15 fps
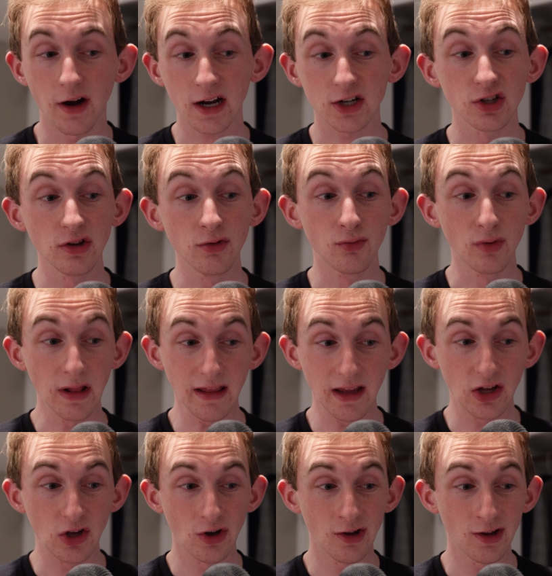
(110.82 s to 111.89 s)
actually really
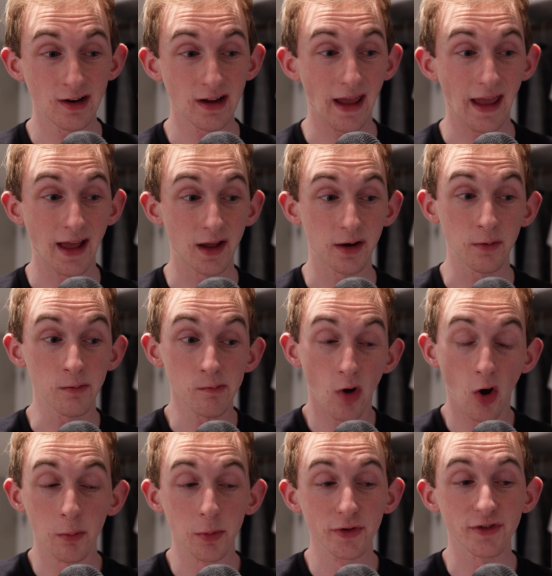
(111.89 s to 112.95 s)
good and
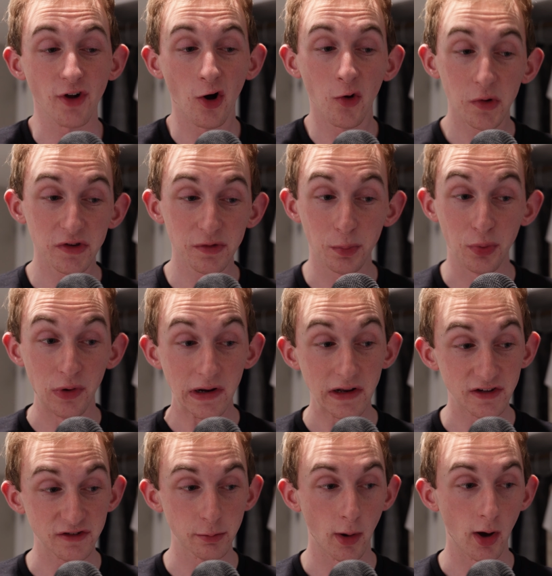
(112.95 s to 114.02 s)
almost always pretty
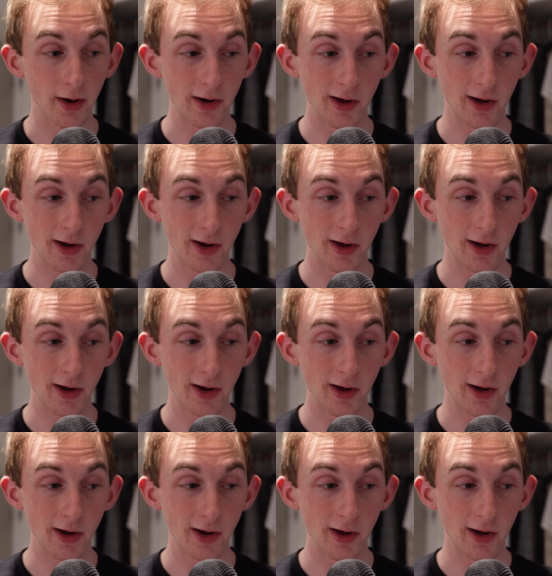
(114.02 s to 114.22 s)
spot